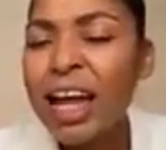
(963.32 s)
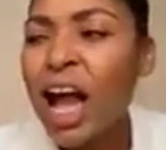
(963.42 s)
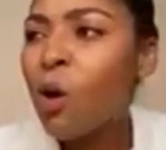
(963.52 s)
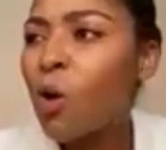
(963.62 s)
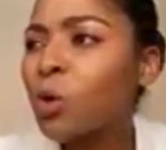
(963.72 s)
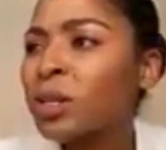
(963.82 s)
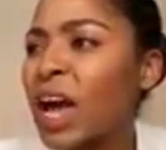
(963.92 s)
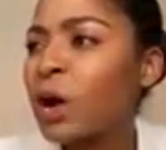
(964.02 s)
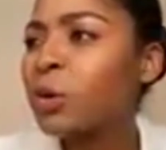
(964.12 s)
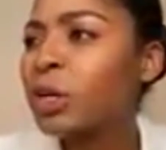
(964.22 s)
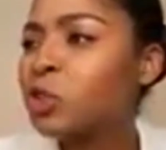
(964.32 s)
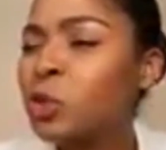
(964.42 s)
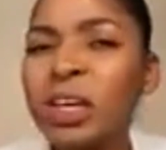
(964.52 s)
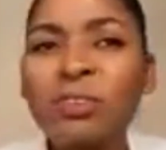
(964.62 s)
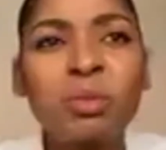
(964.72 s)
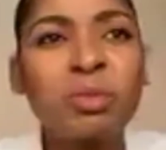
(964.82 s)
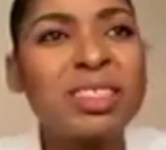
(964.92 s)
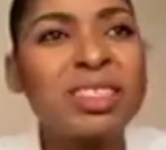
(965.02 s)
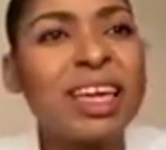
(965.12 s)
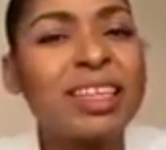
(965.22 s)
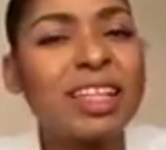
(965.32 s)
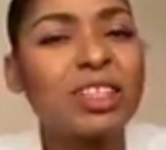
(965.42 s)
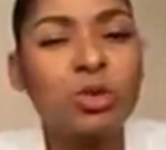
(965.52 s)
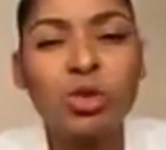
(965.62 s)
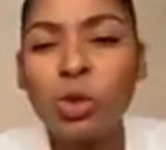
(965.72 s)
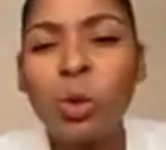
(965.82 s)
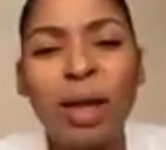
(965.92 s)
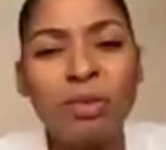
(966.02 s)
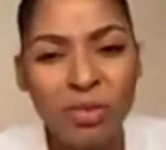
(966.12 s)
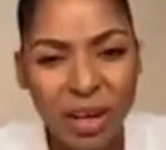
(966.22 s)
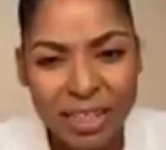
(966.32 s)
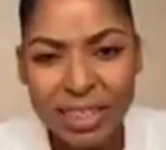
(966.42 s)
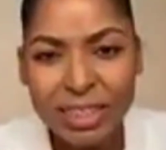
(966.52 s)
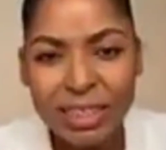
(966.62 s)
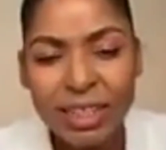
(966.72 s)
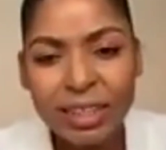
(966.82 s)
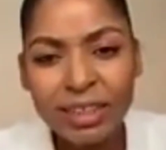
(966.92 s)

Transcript: And like, how old are we to even be saying that you stole my friend?